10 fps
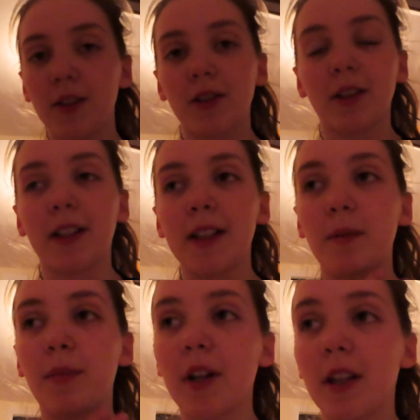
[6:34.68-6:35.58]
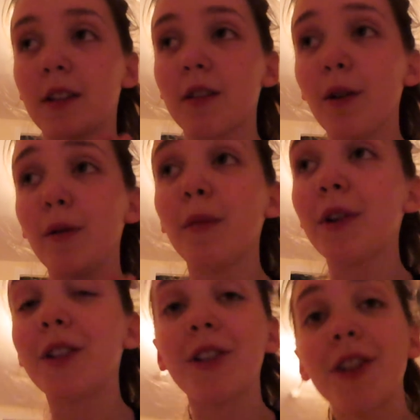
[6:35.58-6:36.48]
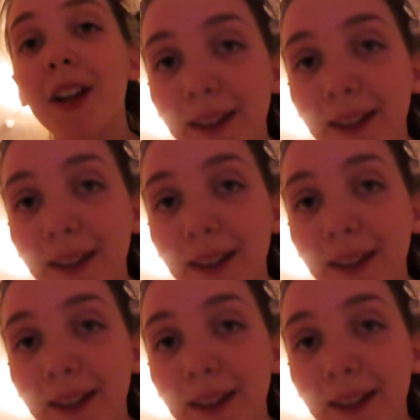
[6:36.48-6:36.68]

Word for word: struggling to breathe so much.